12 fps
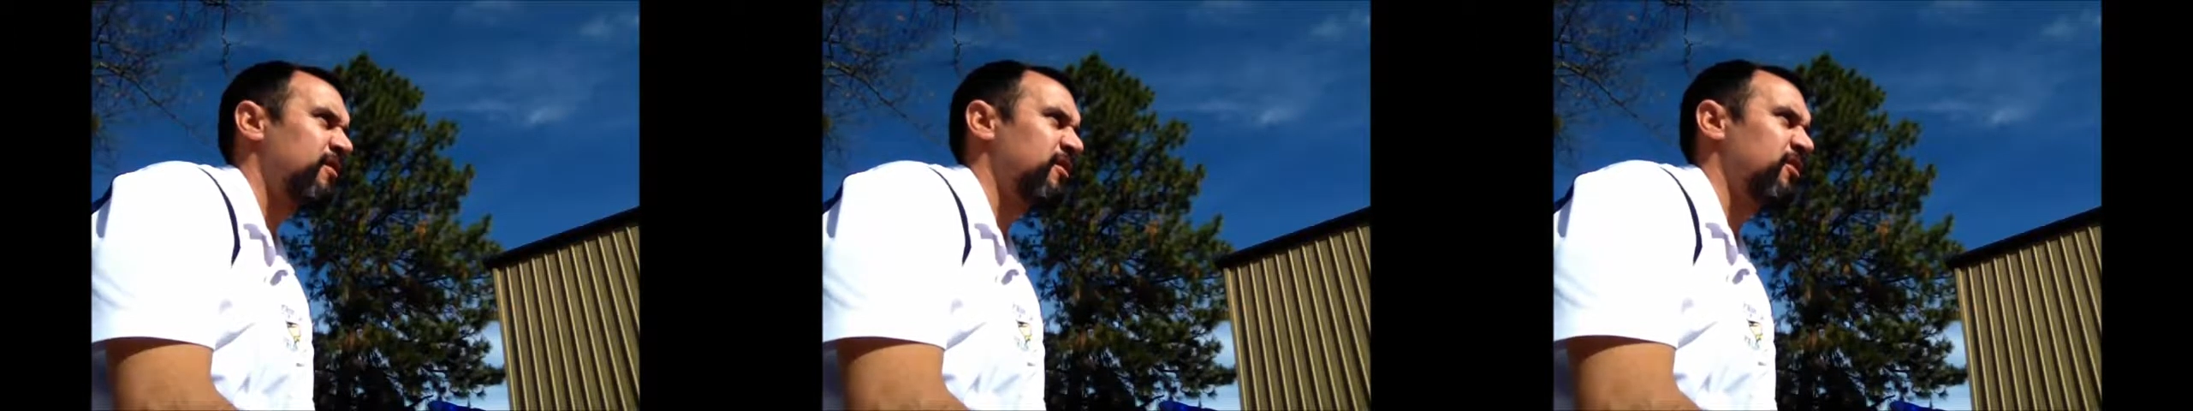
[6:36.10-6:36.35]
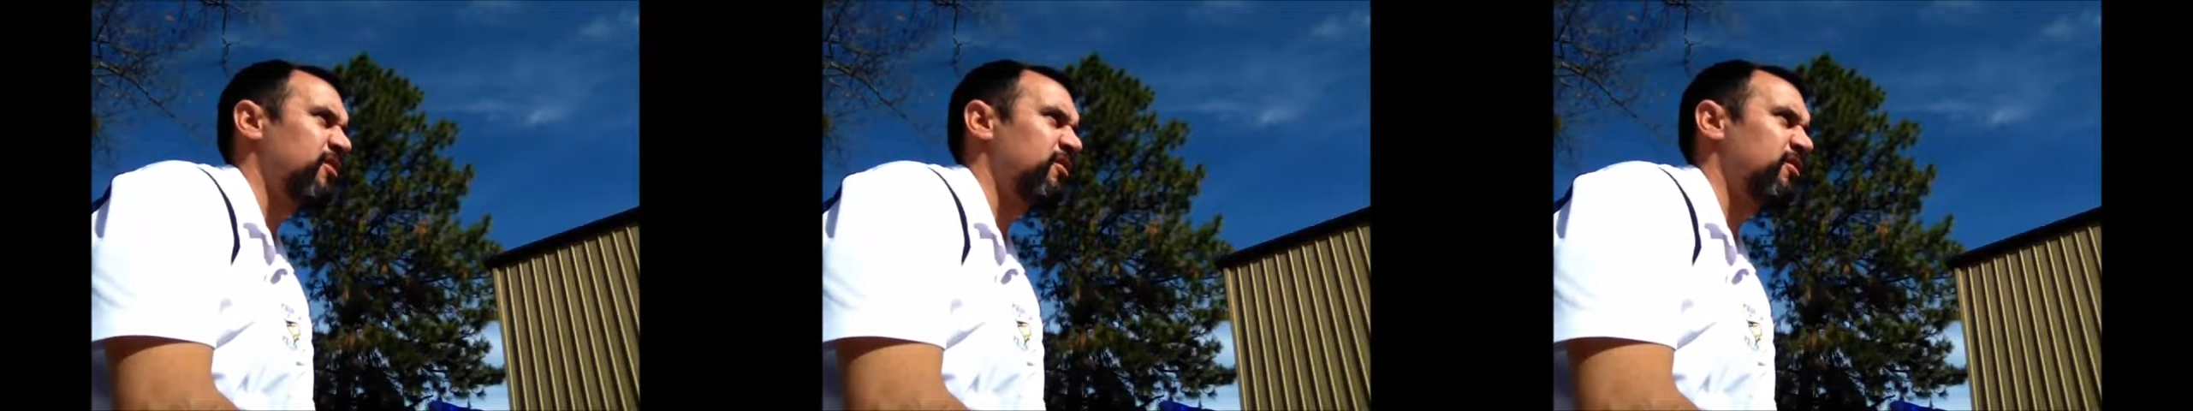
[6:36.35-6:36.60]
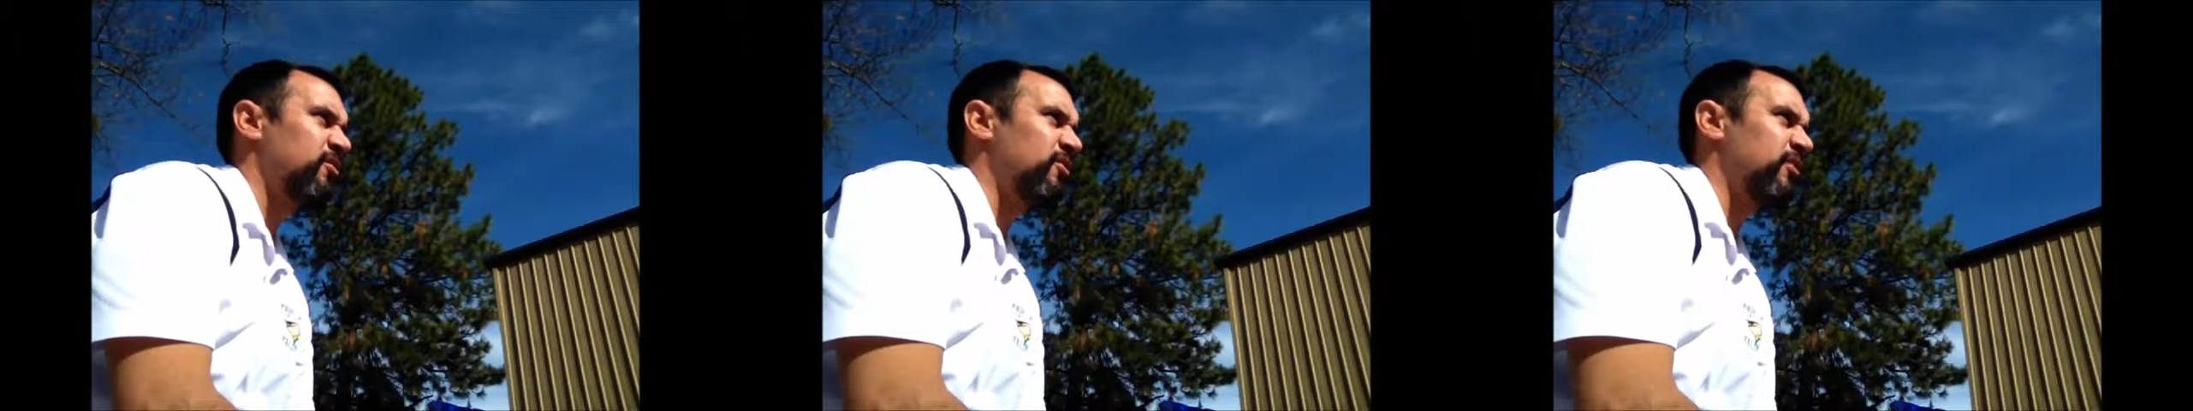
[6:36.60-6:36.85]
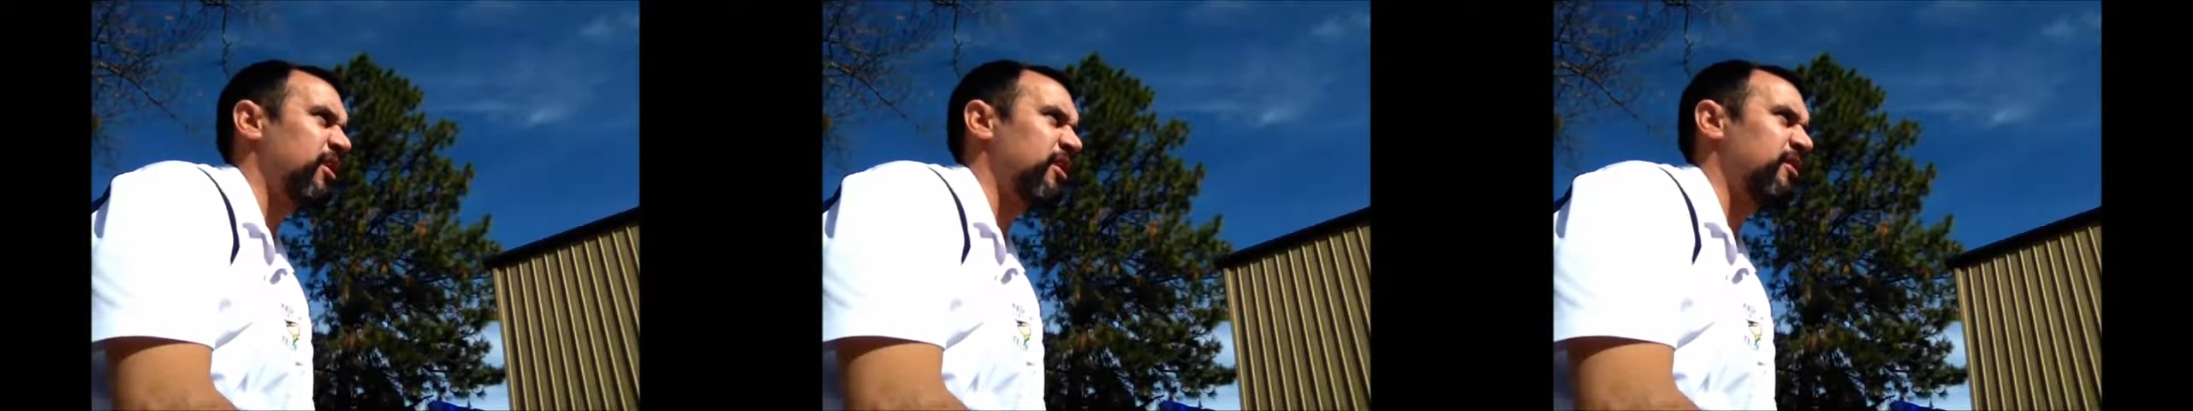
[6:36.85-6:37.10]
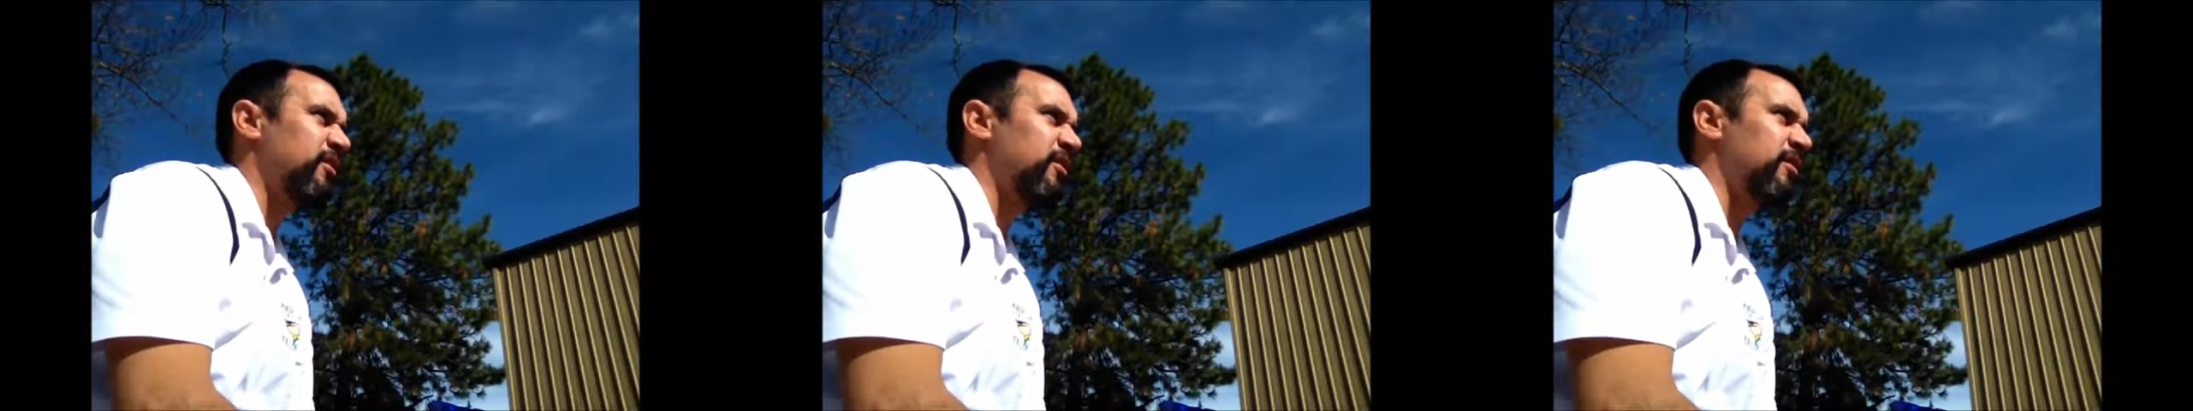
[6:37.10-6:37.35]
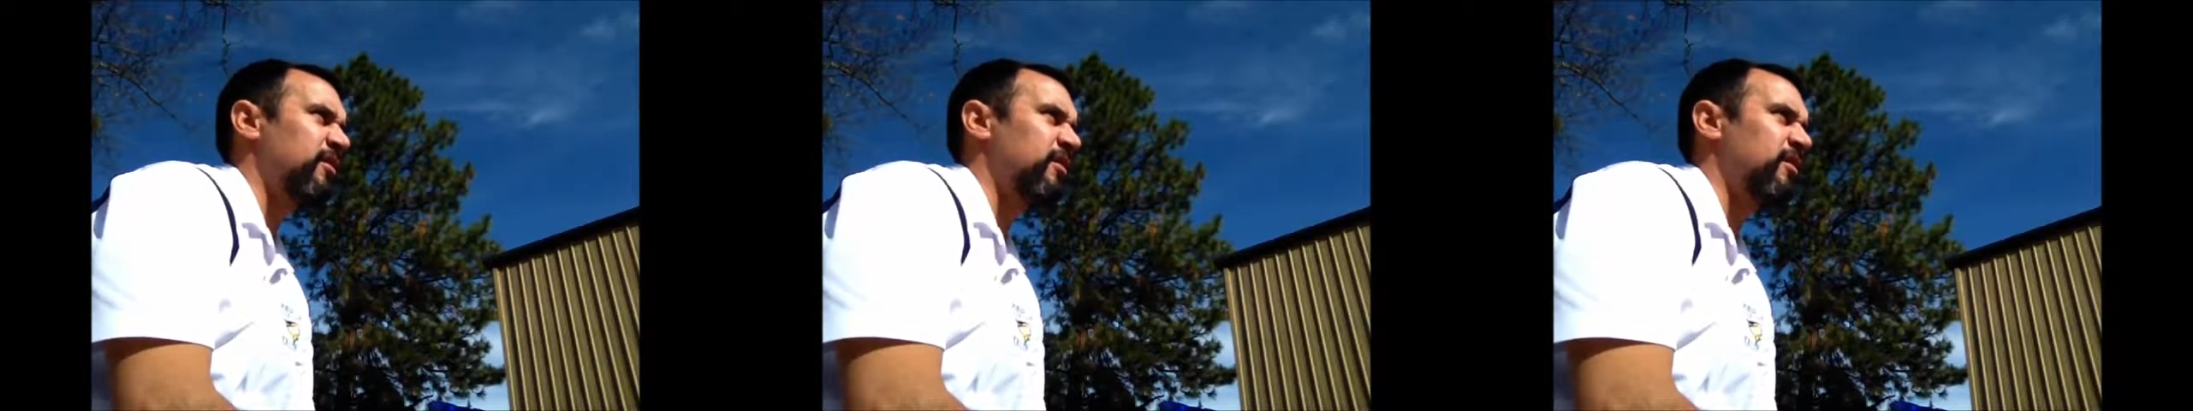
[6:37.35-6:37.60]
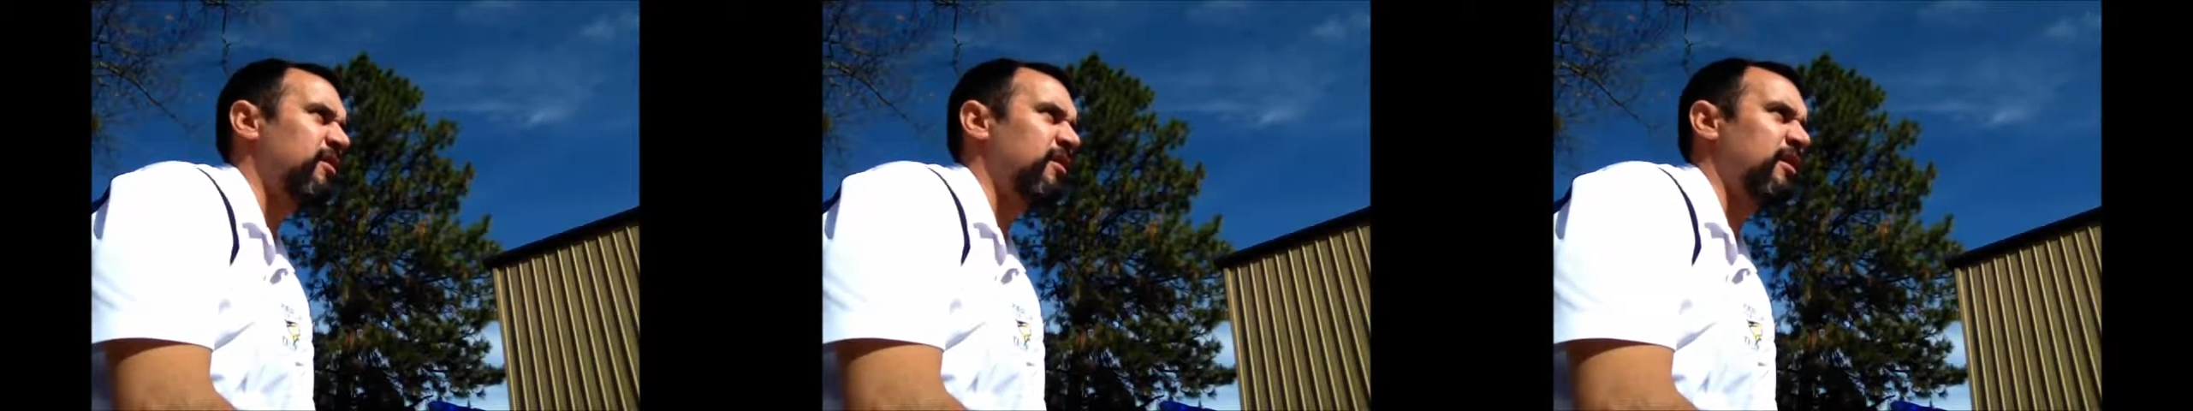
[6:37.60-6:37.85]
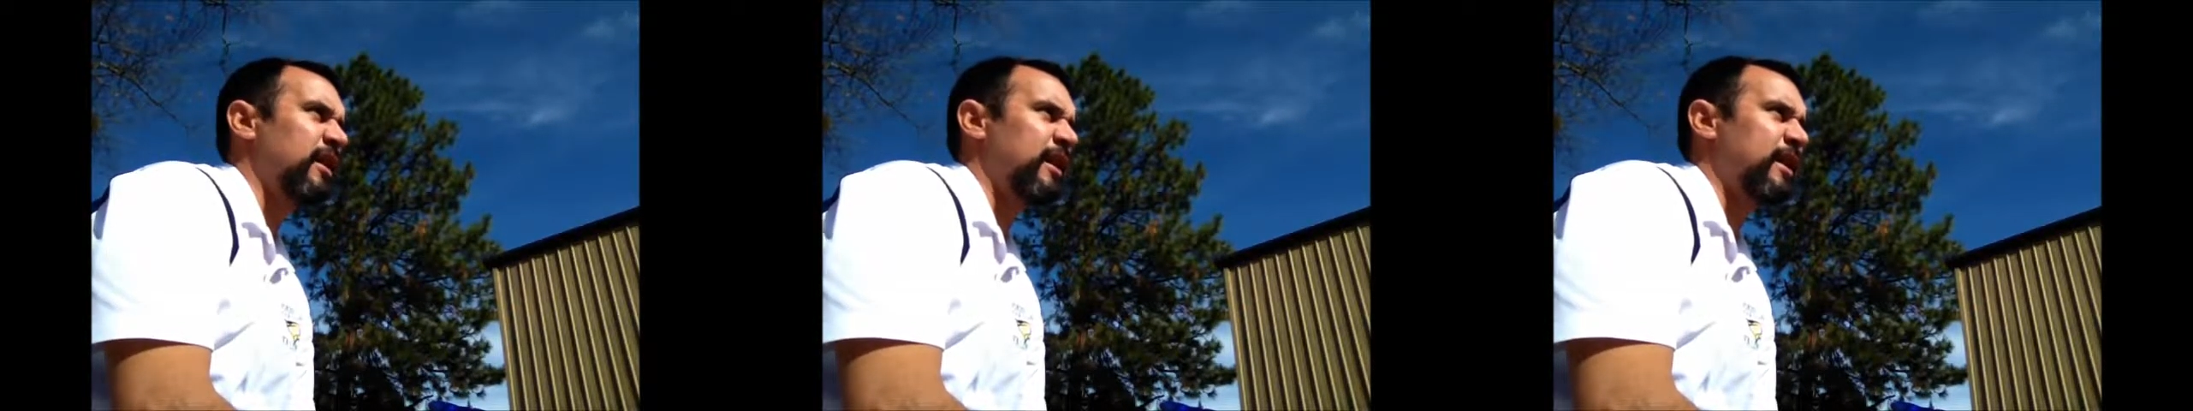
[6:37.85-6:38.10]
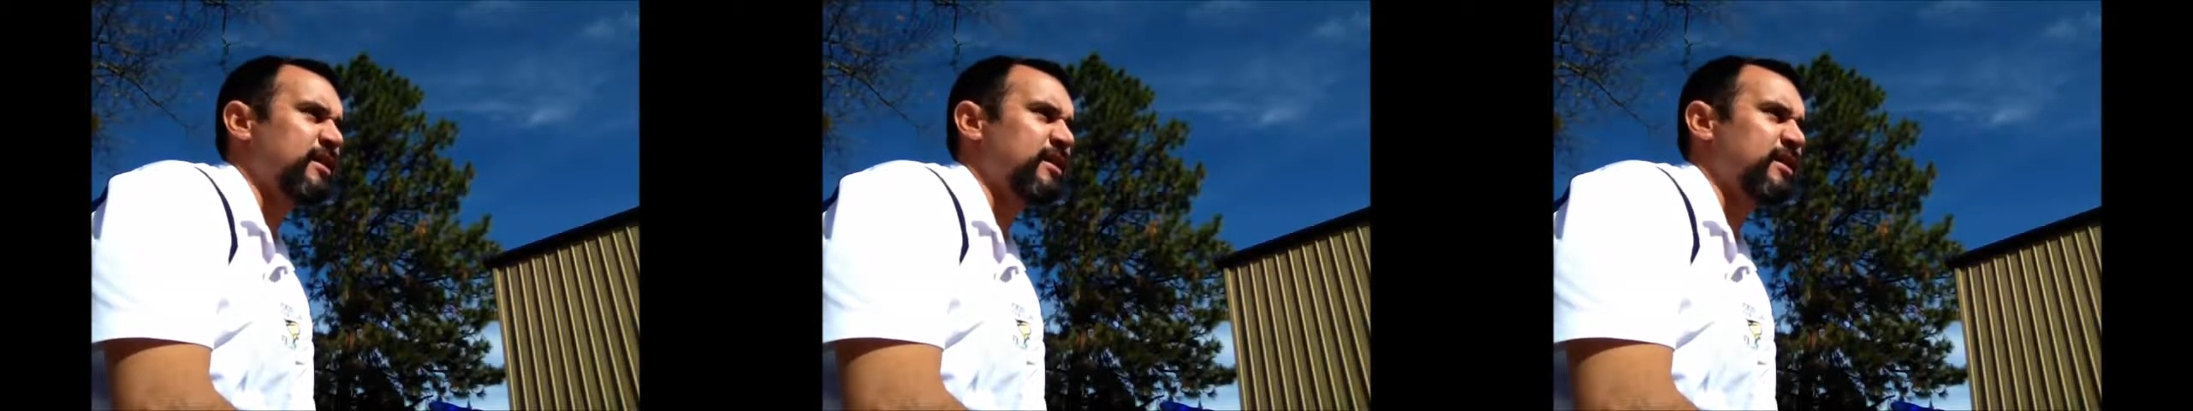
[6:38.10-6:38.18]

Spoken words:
oh, I